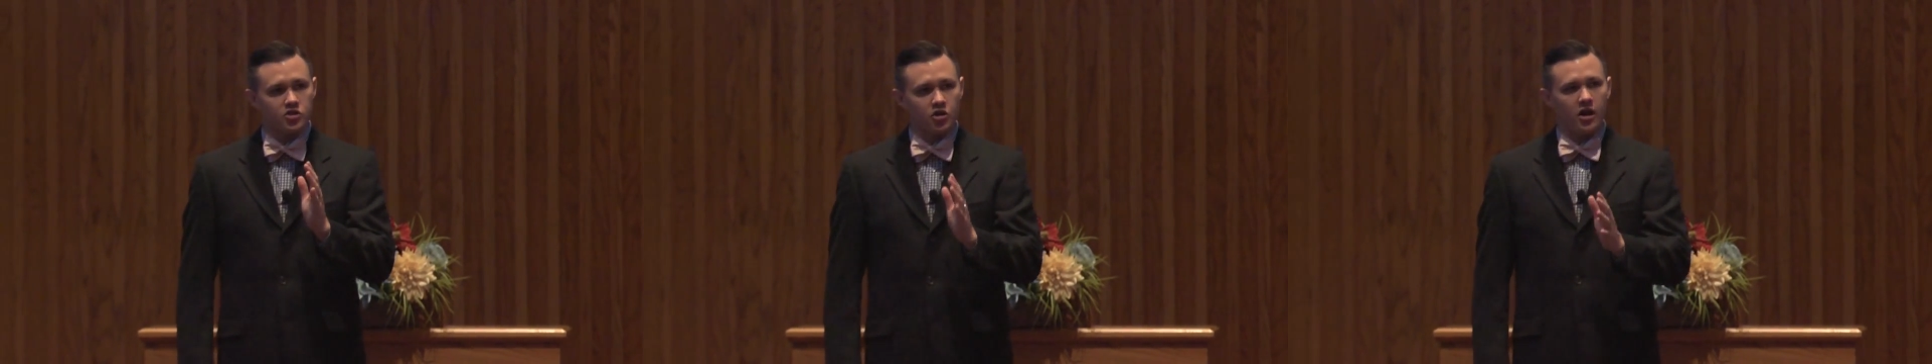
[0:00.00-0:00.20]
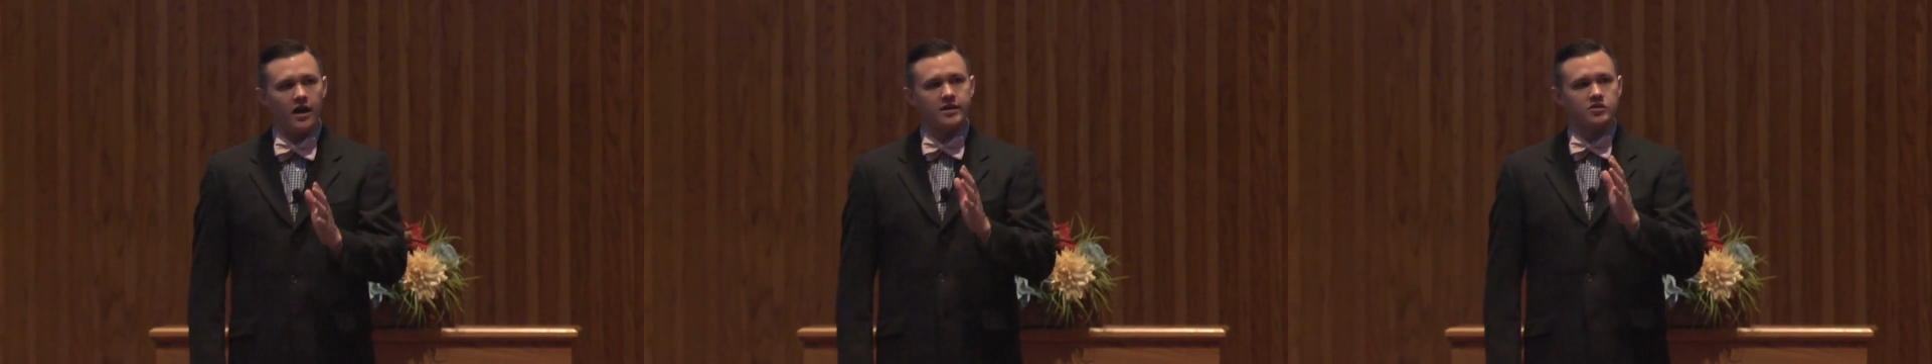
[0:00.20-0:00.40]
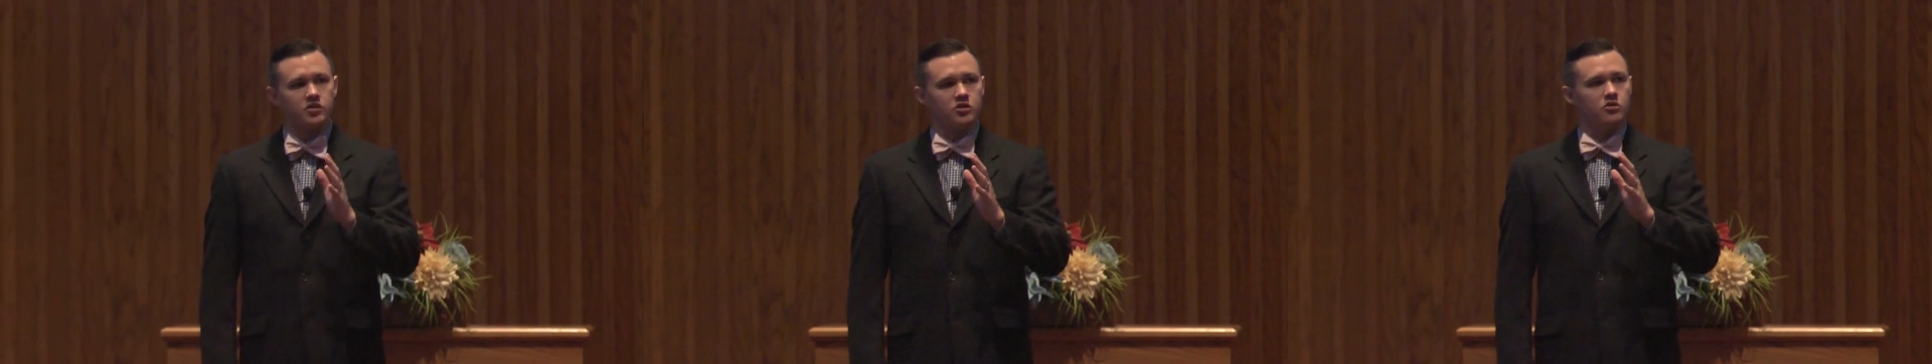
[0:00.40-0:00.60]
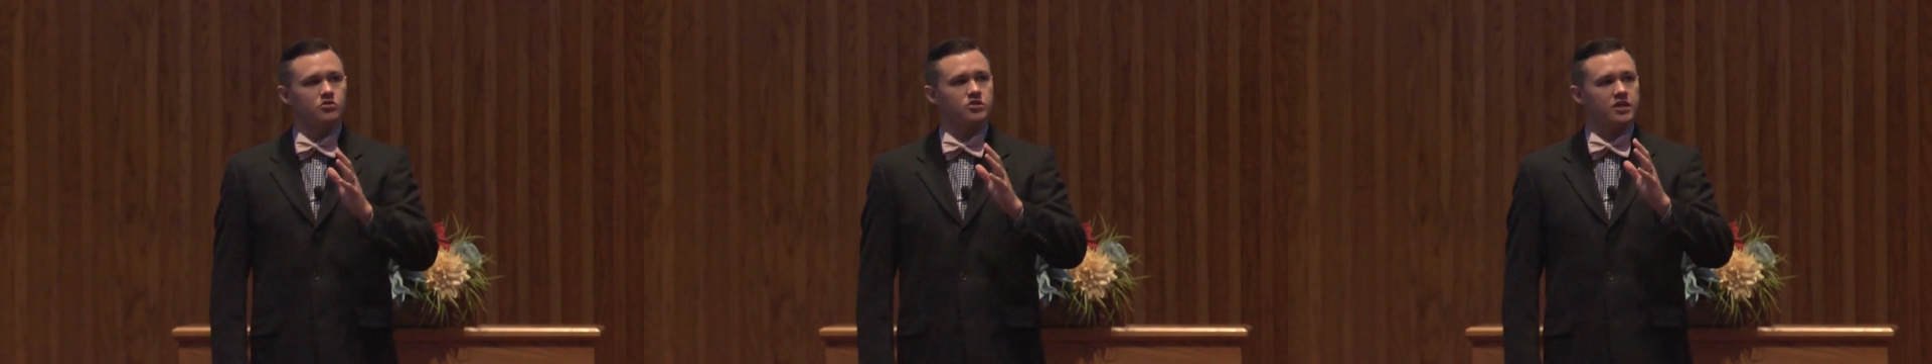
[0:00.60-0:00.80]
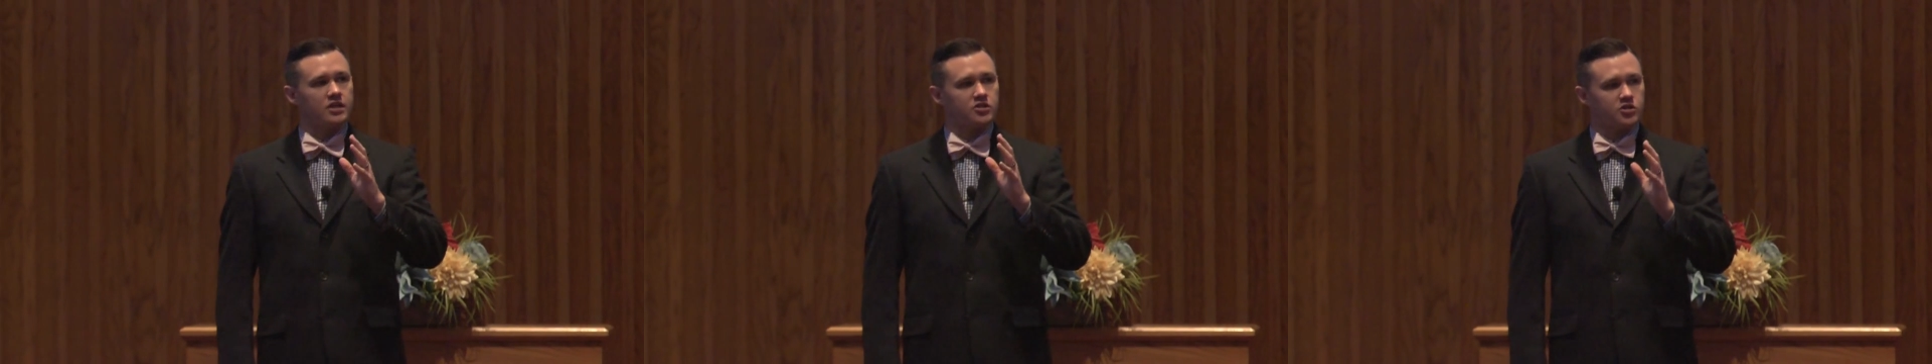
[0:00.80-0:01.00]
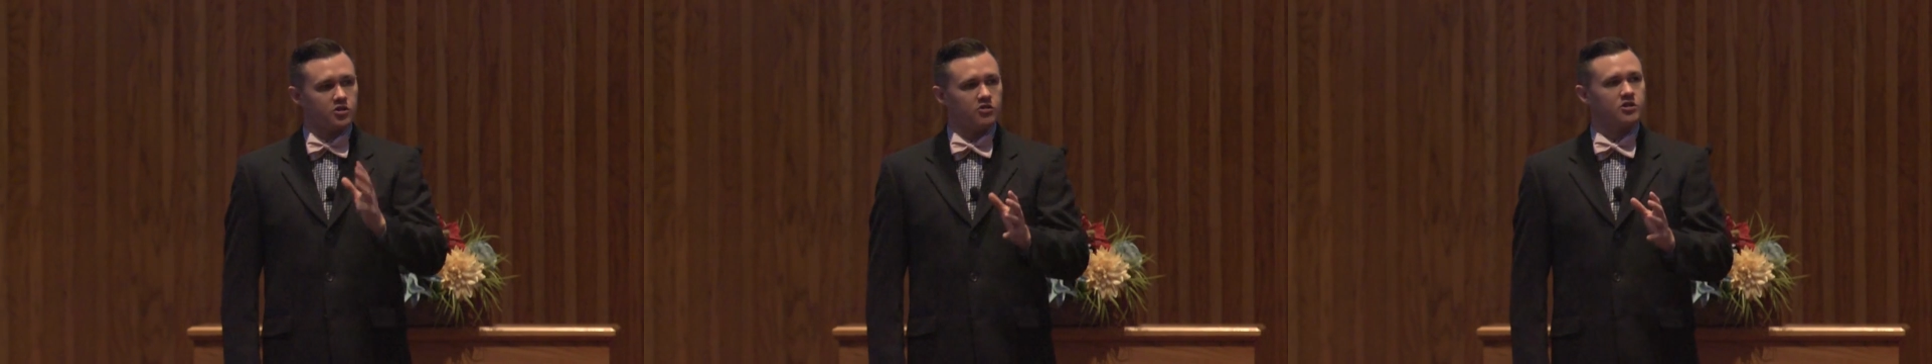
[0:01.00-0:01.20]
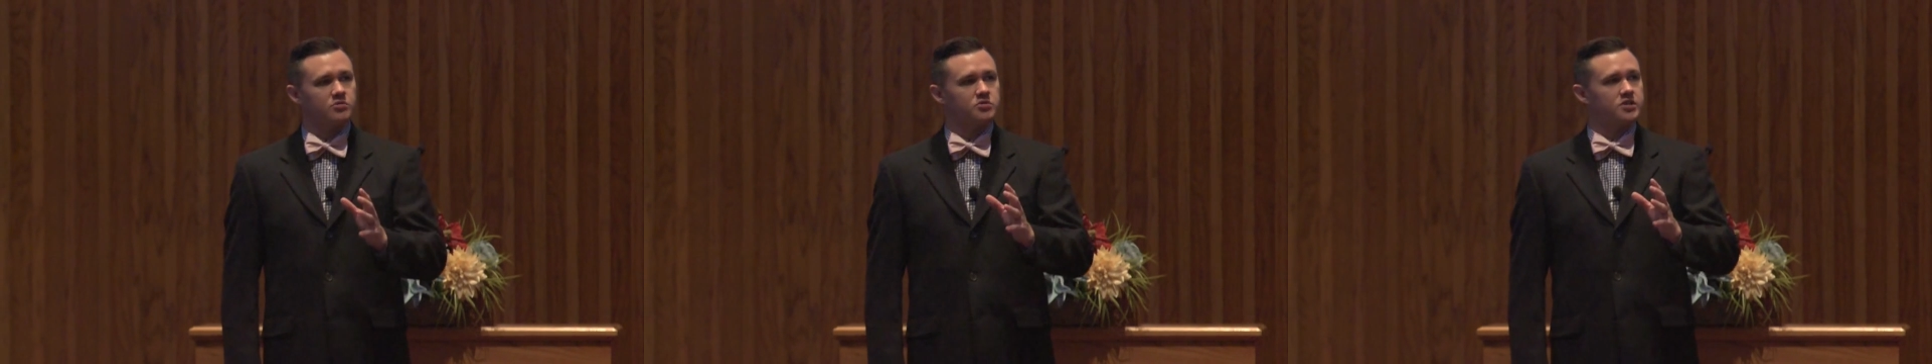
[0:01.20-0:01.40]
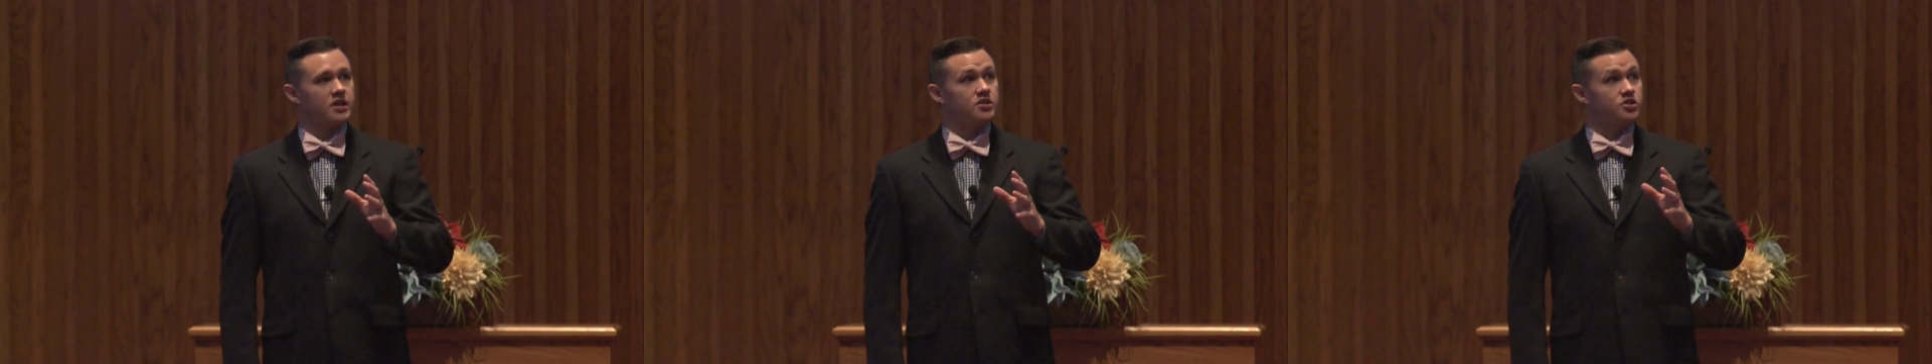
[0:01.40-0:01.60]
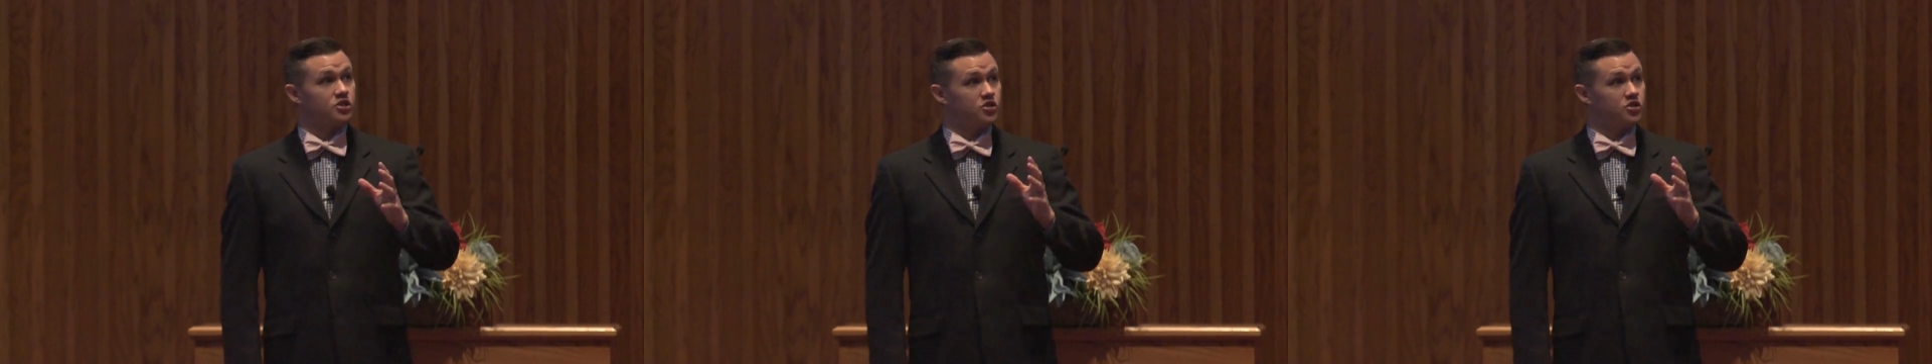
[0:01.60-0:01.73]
trying to use that circumstance